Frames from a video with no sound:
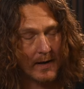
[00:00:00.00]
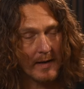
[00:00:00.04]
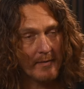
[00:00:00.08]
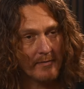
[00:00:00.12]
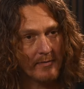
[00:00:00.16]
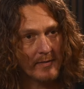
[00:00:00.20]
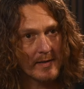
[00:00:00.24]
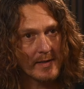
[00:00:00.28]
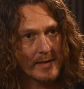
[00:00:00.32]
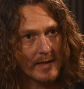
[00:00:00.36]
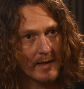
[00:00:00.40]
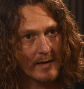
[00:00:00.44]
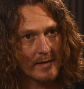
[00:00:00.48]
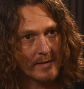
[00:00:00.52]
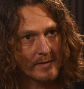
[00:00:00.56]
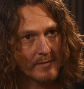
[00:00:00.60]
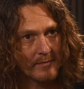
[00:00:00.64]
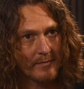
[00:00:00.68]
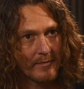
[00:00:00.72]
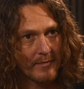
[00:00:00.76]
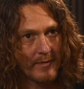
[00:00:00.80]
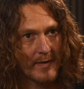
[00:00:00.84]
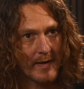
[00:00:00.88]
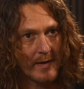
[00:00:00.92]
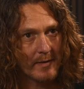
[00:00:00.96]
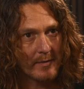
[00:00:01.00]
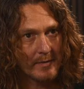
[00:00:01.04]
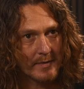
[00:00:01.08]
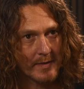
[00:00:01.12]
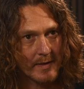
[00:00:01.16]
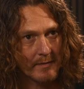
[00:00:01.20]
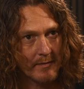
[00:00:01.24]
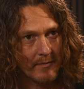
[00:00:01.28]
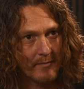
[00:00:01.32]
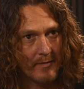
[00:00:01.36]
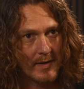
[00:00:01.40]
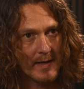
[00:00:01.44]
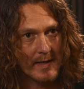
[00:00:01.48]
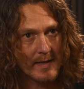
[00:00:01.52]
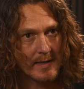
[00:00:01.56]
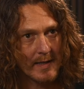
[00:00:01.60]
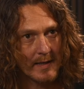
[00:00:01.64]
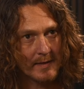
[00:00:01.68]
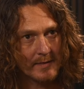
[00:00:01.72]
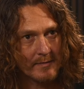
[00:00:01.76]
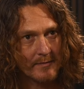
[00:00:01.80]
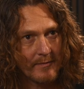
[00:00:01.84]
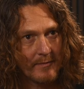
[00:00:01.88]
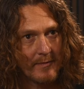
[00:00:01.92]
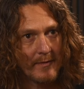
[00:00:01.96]
ivory touch feel, so it really
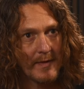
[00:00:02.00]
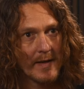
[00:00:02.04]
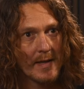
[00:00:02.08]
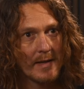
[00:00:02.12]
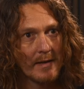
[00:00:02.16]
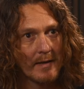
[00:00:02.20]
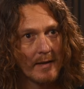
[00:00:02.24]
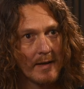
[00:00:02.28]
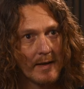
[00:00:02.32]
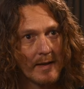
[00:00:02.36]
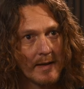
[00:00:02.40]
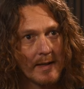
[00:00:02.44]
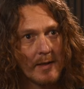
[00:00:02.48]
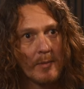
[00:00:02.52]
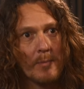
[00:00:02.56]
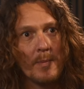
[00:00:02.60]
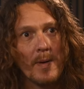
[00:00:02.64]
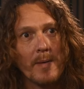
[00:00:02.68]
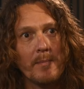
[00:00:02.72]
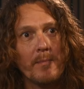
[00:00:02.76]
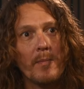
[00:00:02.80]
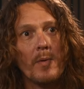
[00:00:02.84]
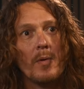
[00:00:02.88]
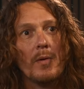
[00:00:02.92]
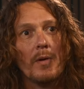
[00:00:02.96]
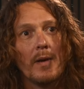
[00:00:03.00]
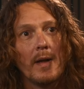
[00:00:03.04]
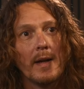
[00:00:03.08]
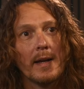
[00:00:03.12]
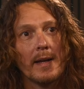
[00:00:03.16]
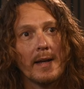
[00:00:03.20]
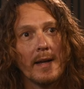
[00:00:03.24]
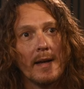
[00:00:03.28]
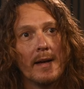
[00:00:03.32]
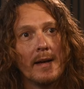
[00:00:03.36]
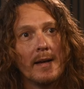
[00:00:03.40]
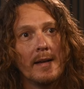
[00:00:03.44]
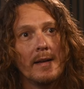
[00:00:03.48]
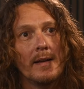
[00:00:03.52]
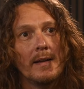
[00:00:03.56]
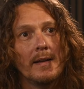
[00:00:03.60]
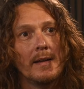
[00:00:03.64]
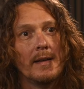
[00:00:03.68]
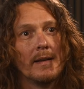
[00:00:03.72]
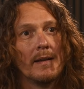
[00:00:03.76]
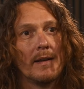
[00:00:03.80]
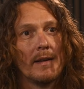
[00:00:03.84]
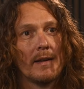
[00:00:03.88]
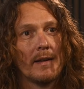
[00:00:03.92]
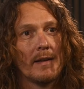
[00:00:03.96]
does feel a little bit more like a
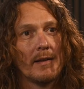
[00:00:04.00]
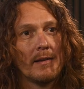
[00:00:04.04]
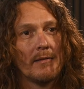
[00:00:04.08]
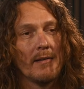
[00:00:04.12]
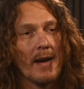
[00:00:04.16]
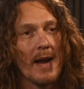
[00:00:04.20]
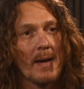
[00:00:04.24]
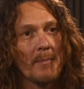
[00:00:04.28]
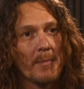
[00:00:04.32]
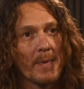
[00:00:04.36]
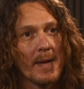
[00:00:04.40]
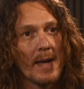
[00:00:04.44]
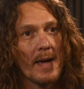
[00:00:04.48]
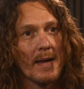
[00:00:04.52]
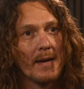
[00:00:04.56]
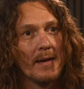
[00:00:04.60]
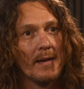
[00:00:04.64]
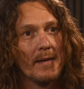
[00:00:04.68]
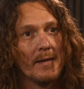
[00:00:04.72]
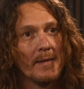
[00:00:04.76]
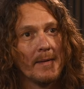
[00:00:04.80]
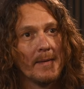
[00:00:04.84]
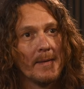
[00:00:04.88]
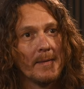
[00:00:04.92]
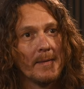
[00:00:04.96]
like a grand piano.